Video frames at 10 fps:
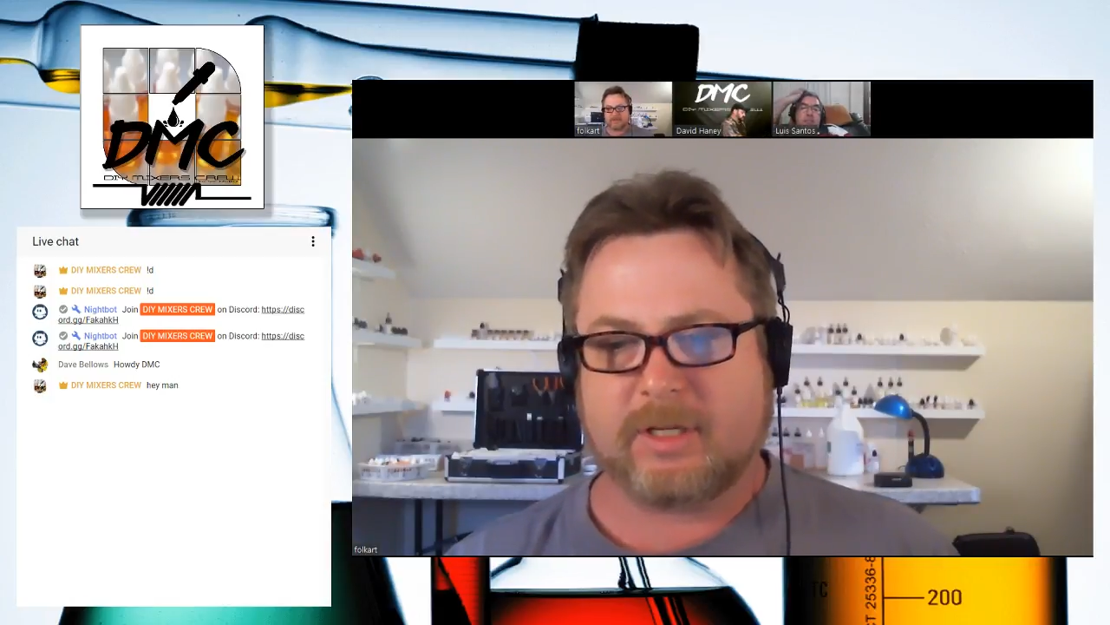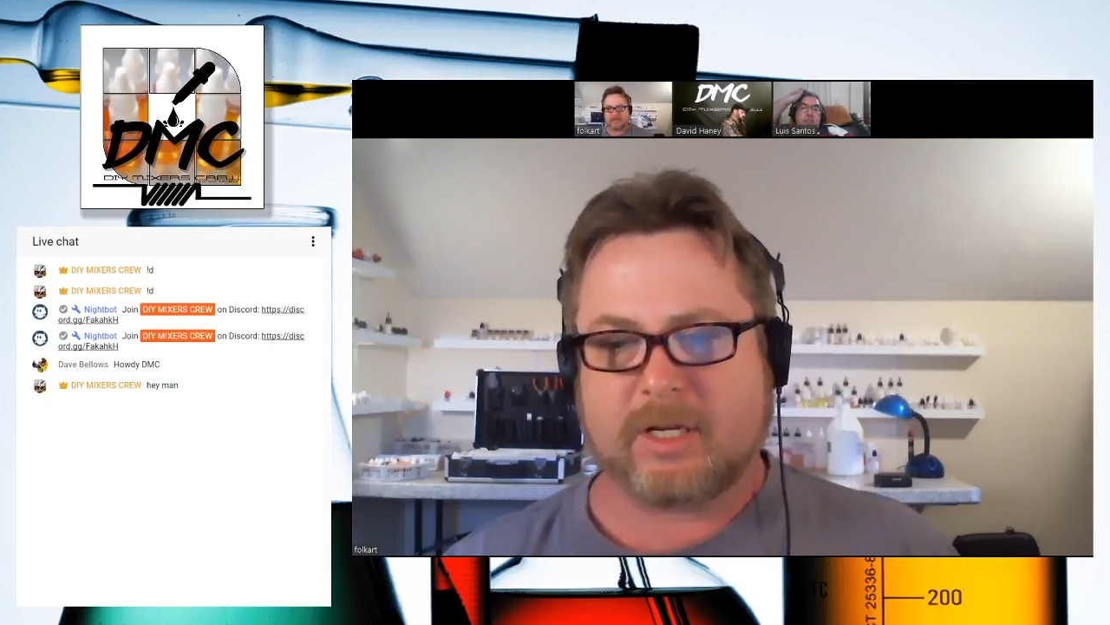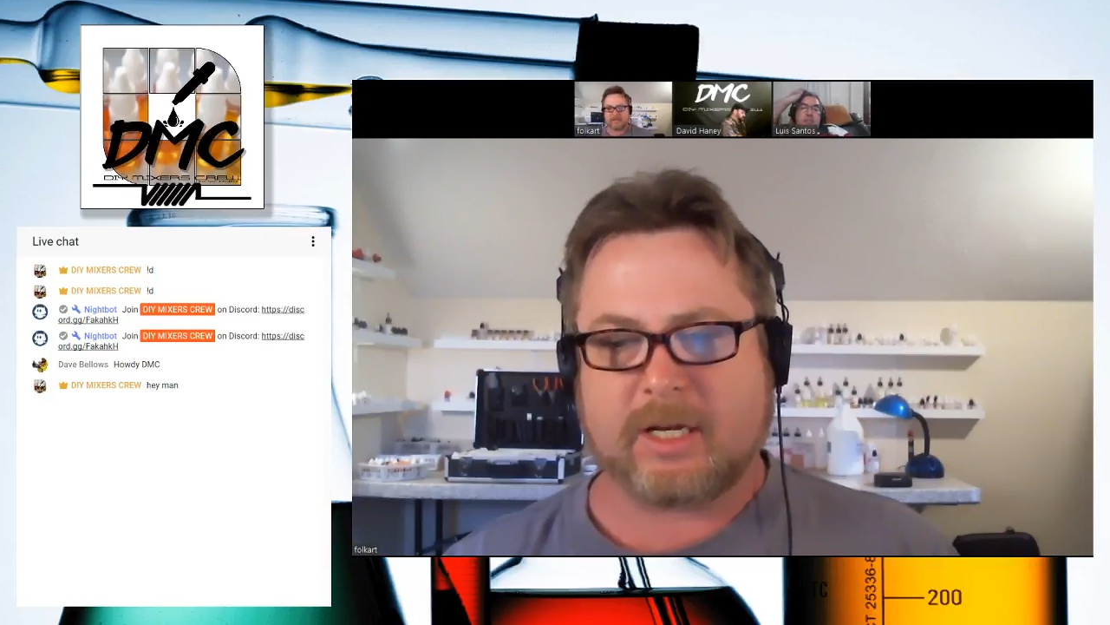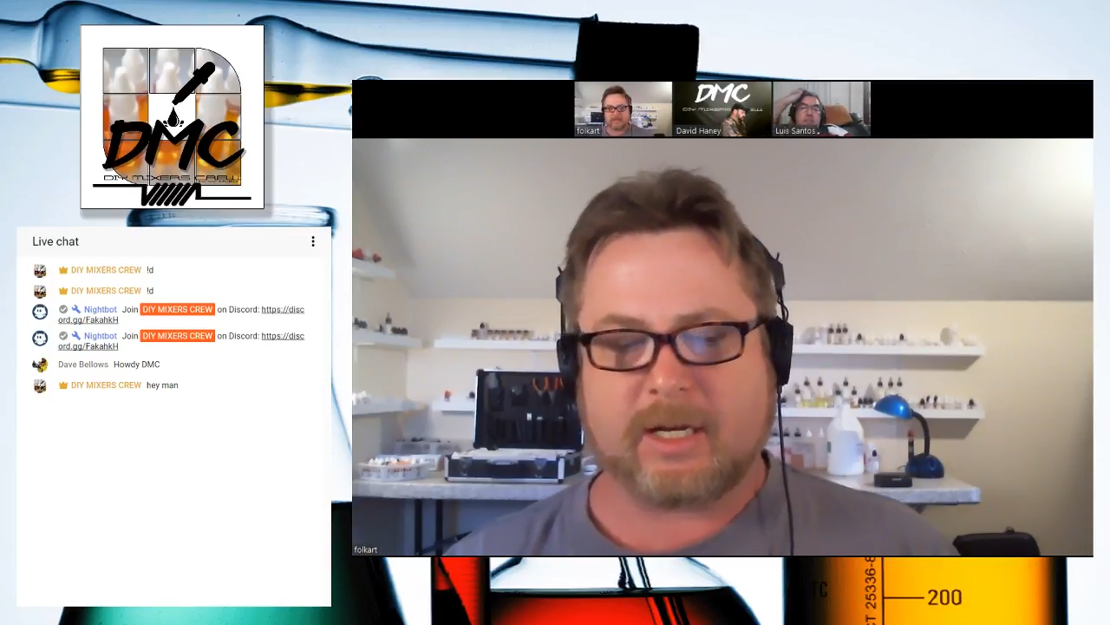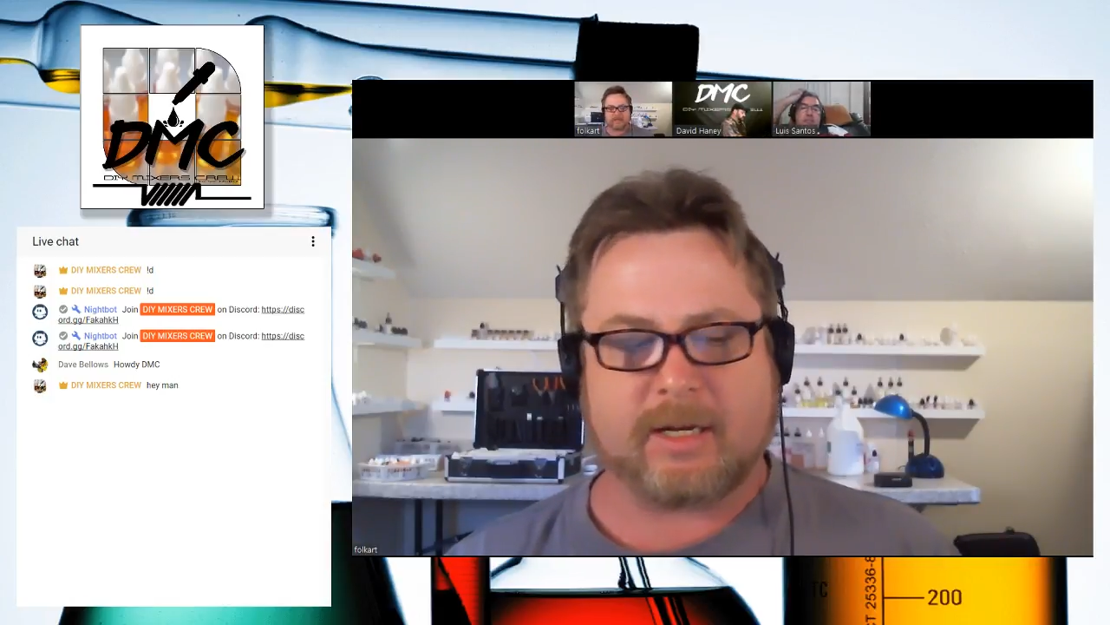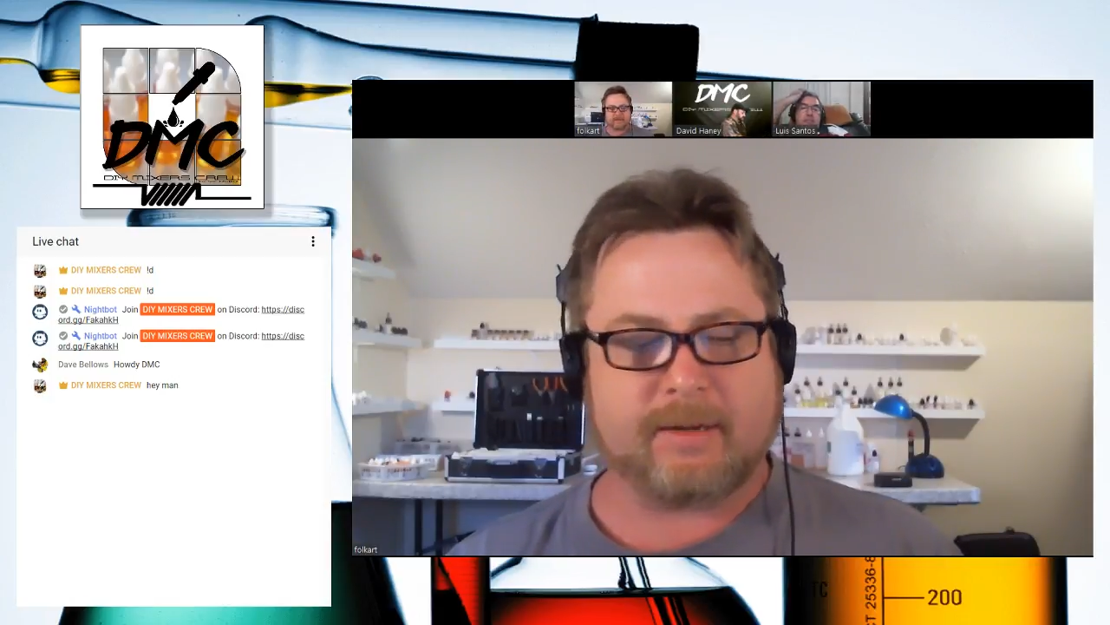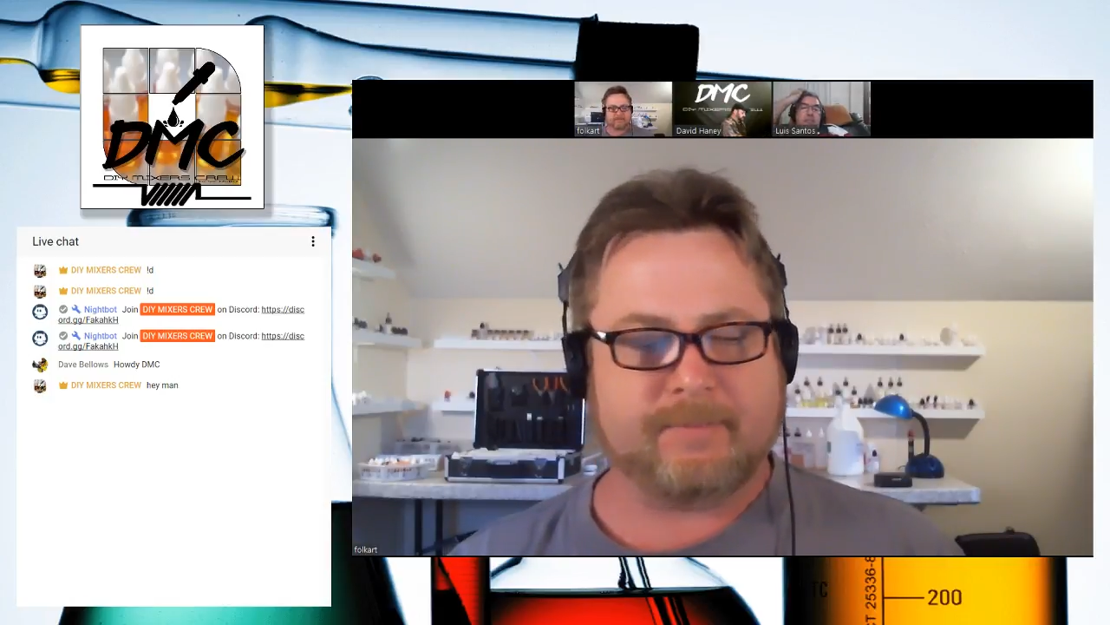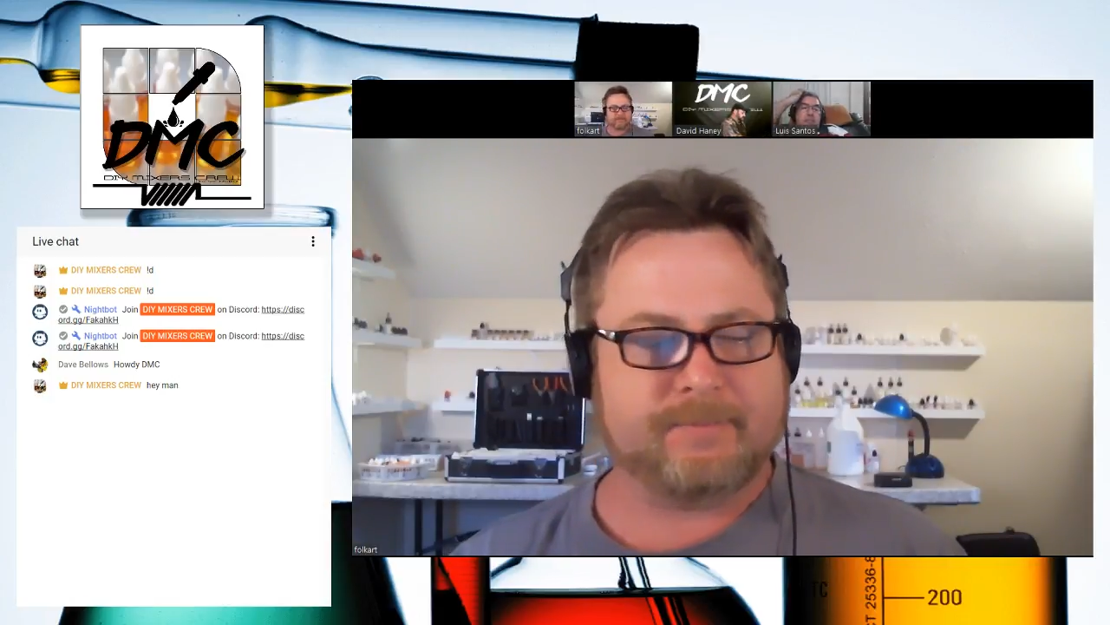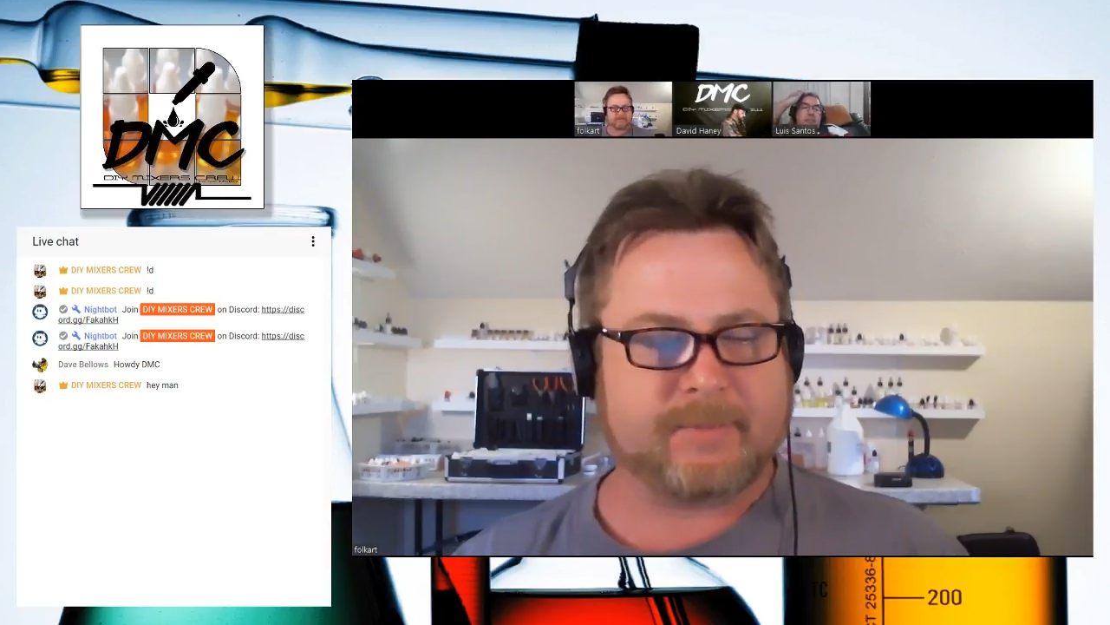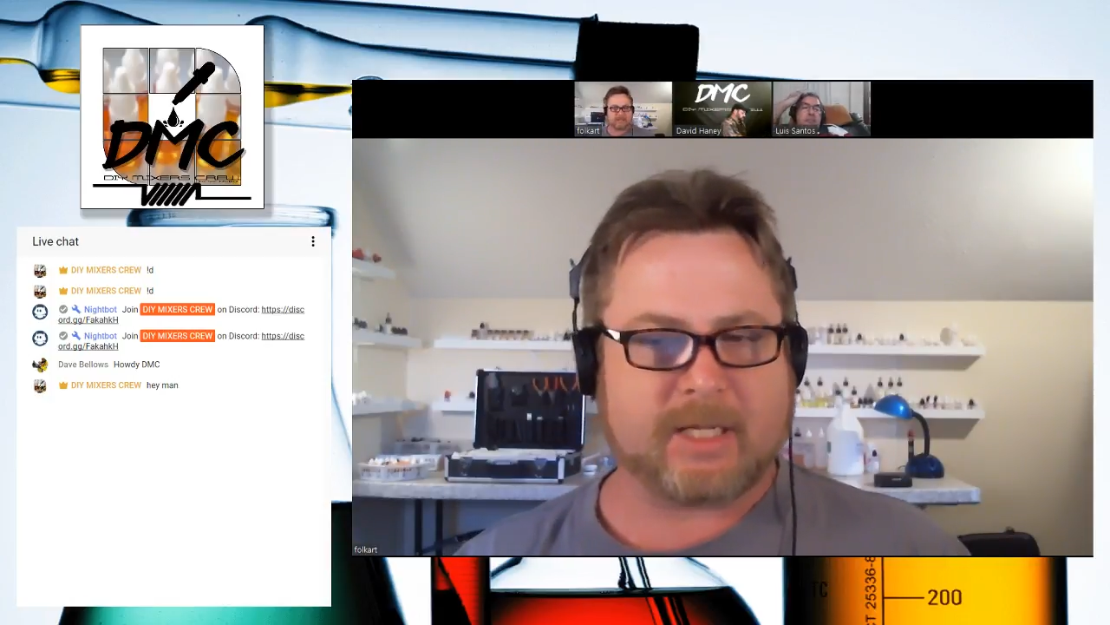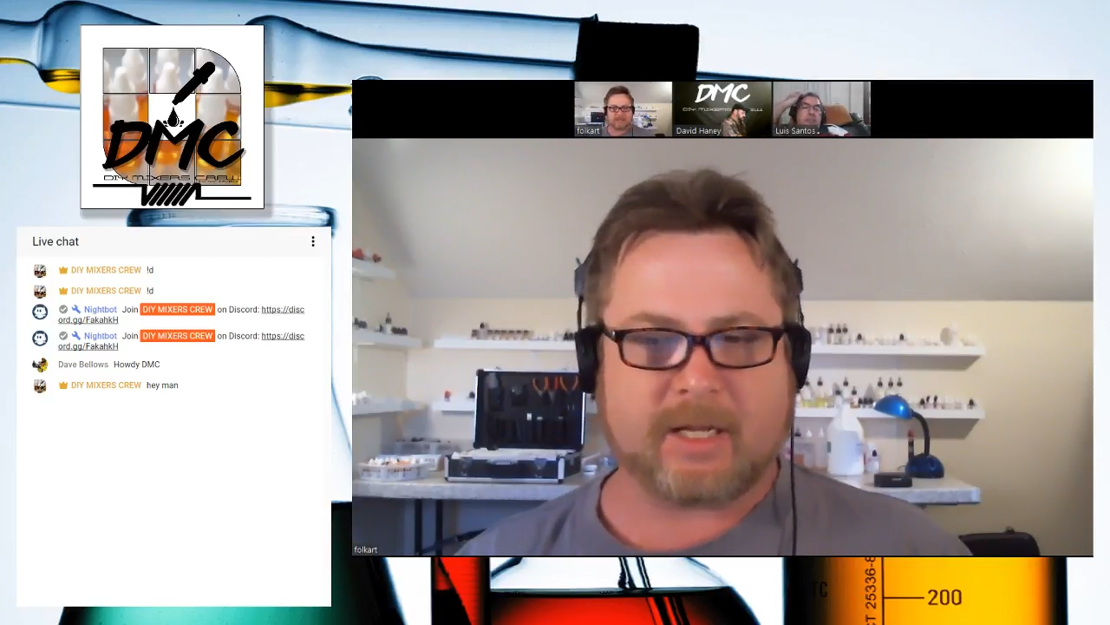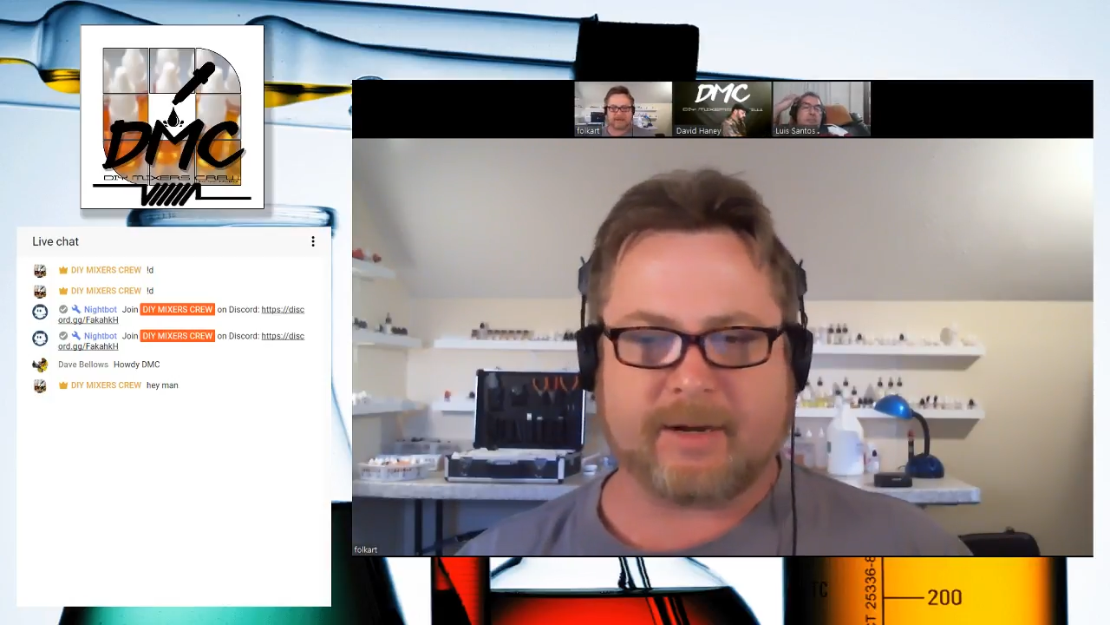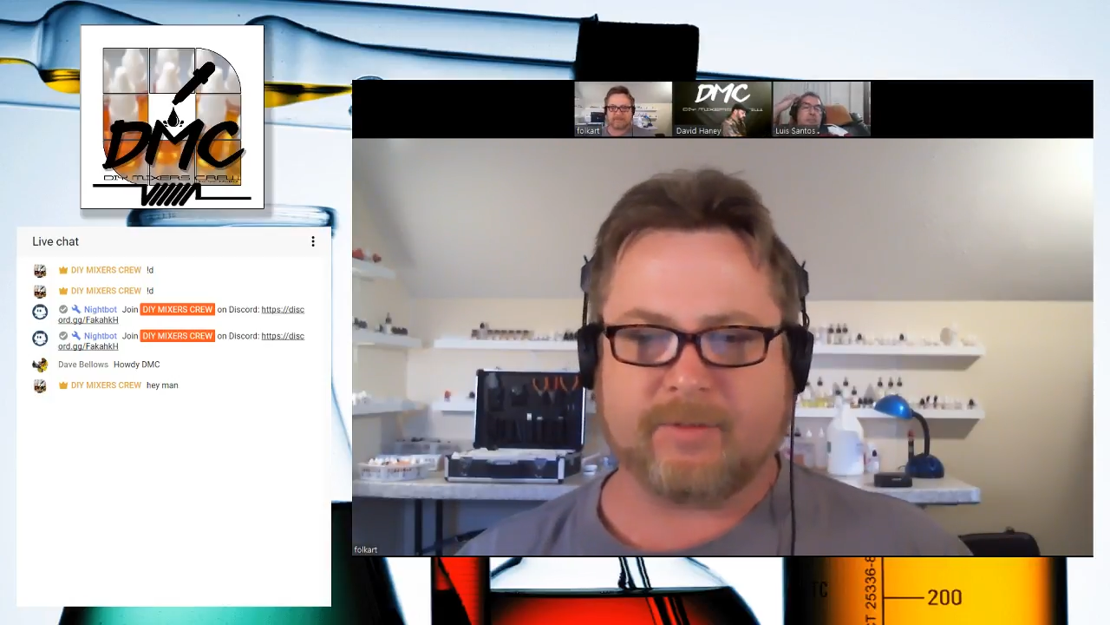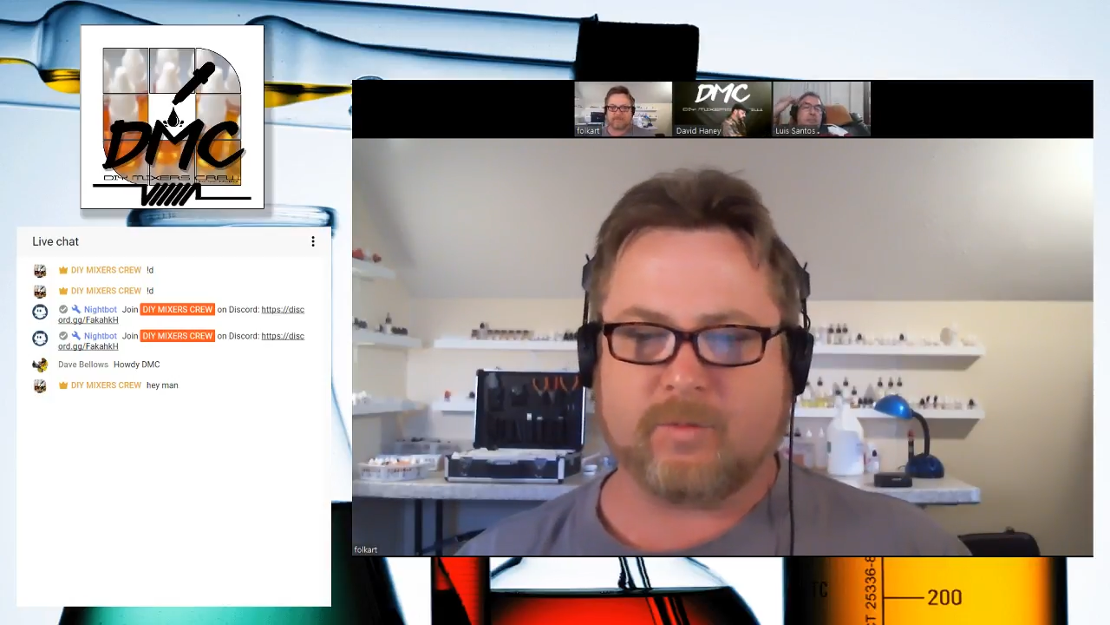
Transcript: a lot of the